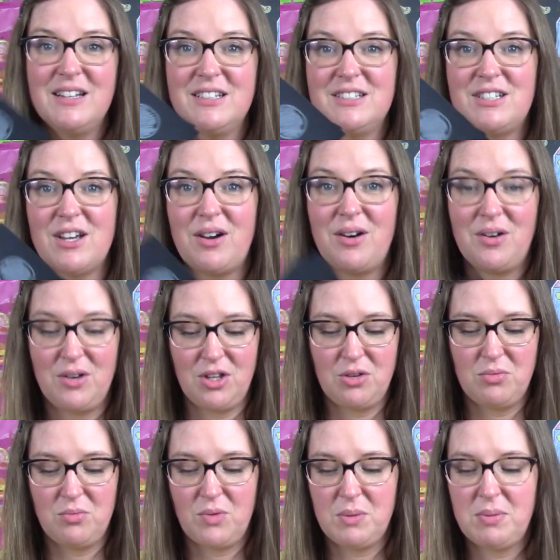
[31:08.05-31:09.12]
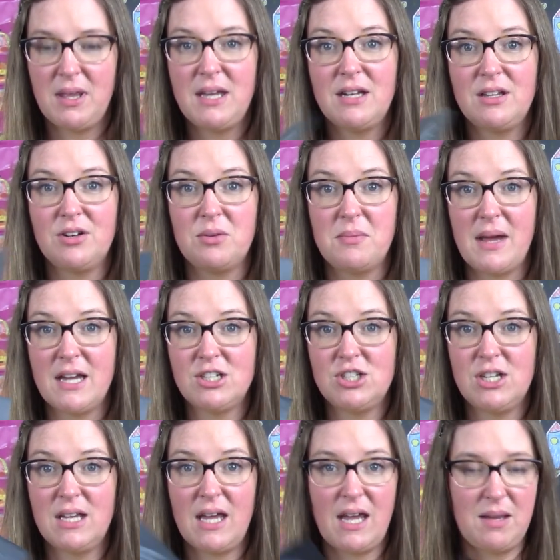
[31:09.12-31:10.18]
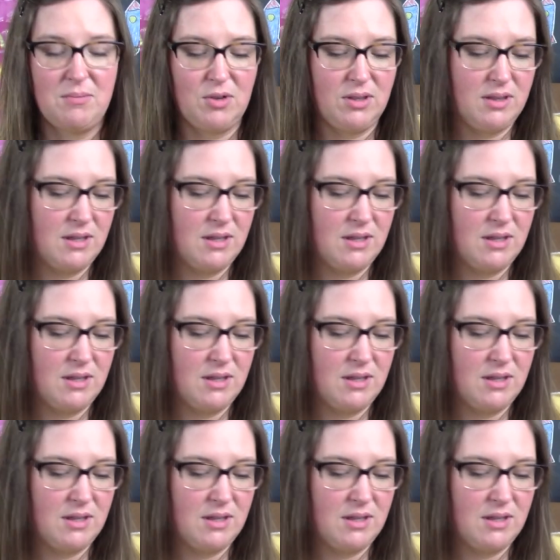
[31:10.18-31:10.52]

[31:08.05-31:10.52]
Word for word: So you, we played a little matching game with